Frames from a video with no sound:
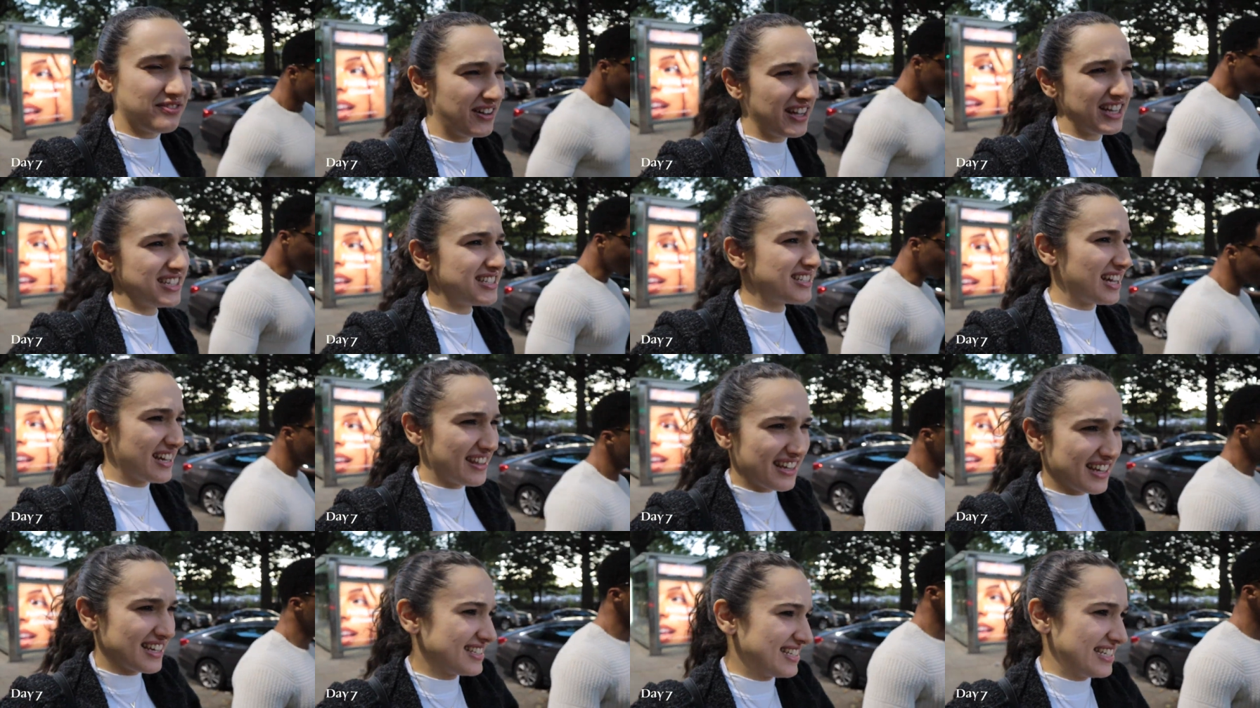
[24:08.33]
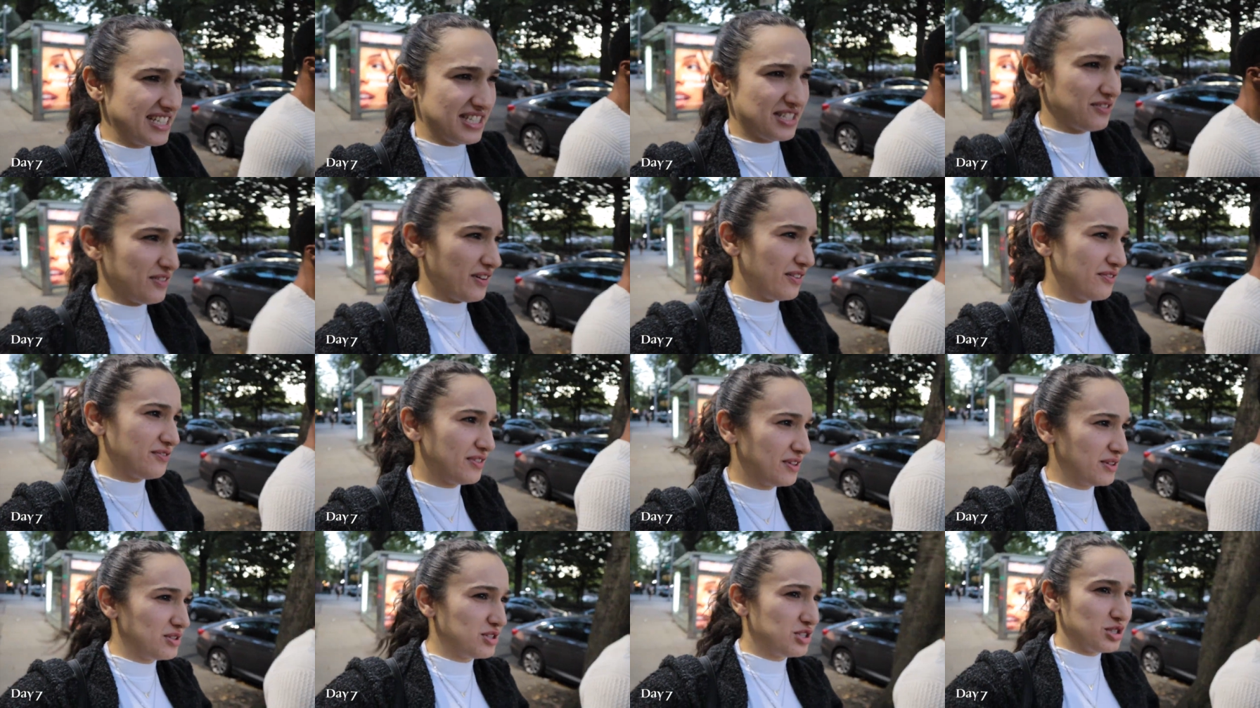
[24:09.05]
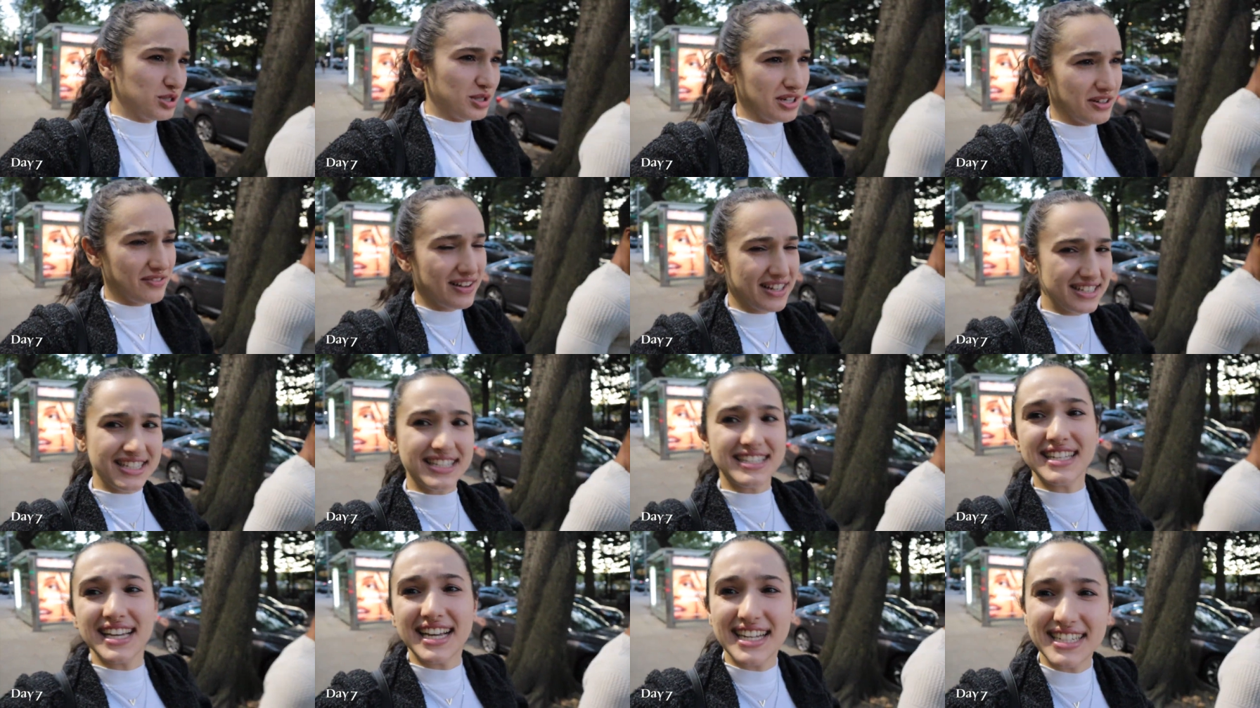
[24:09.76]
event. I think it's an influencer event.
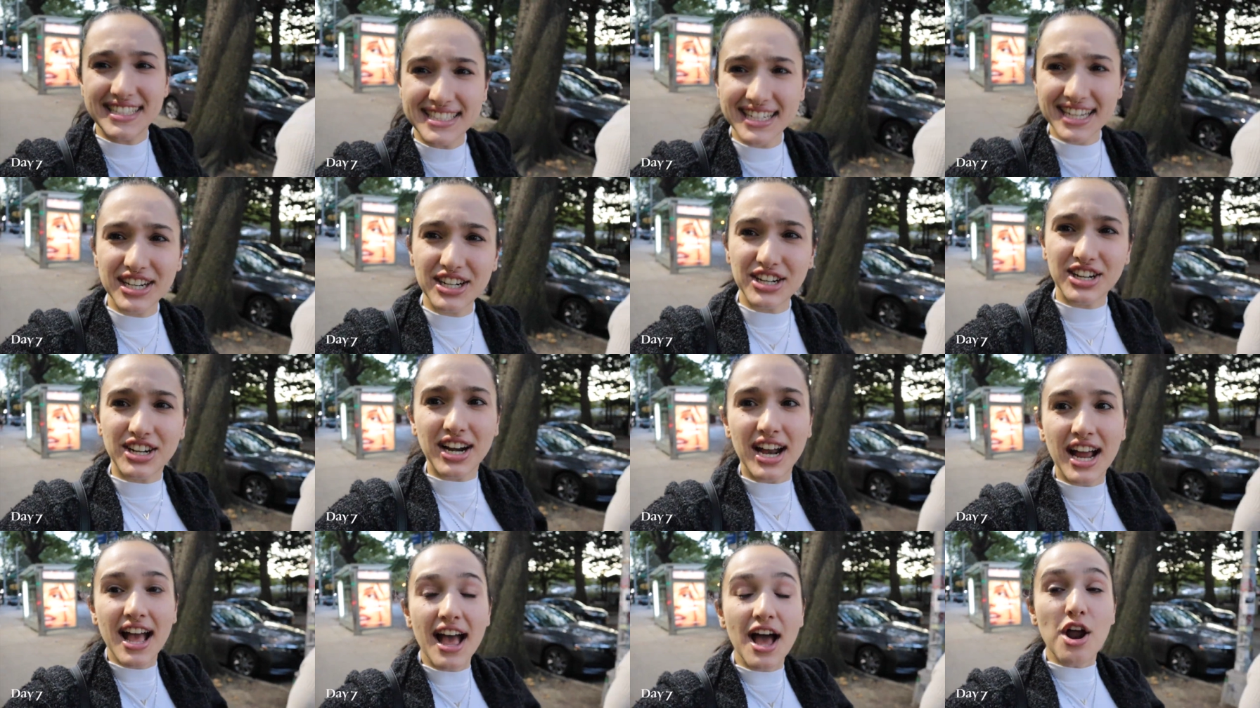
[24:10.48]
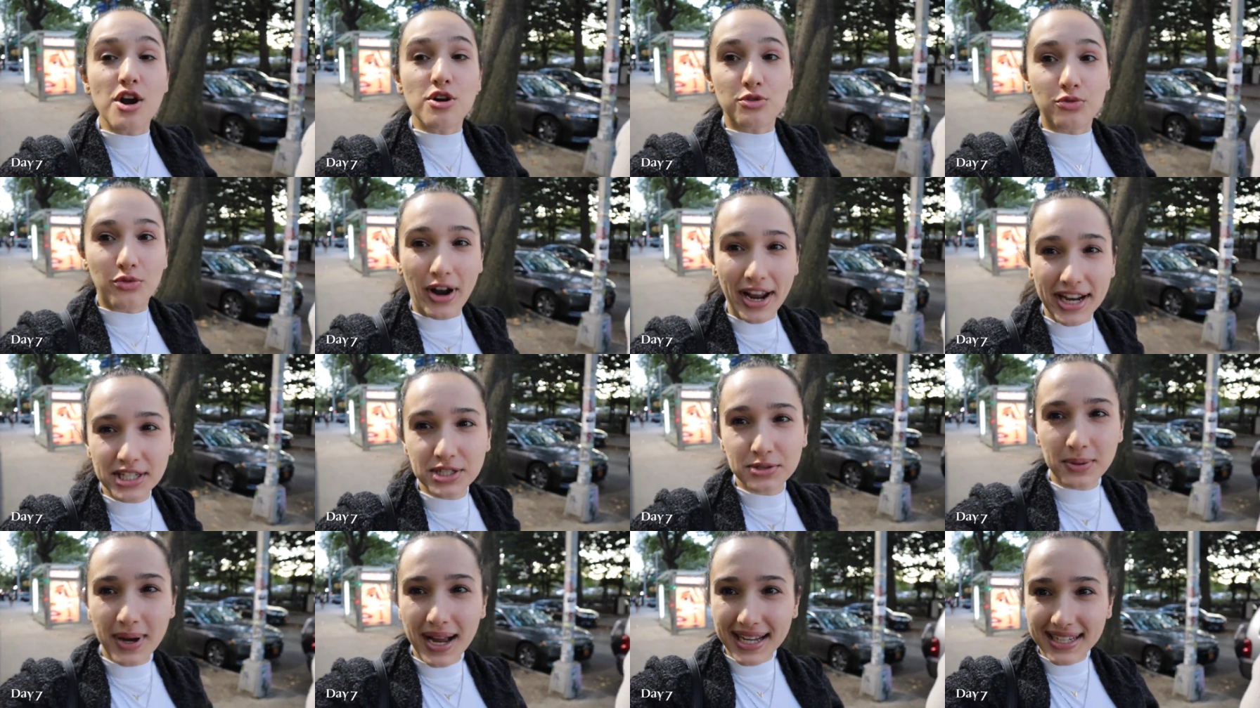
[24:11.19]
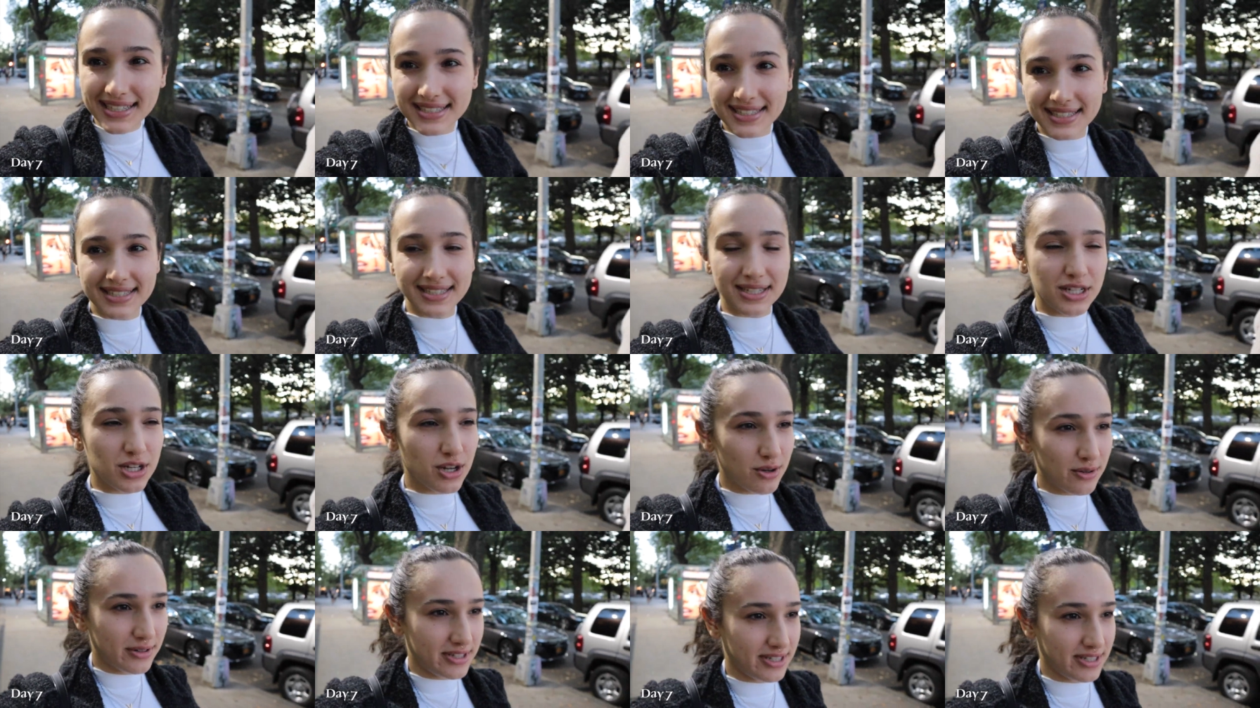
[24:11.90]
It's like a dinner. Right Rice, you know,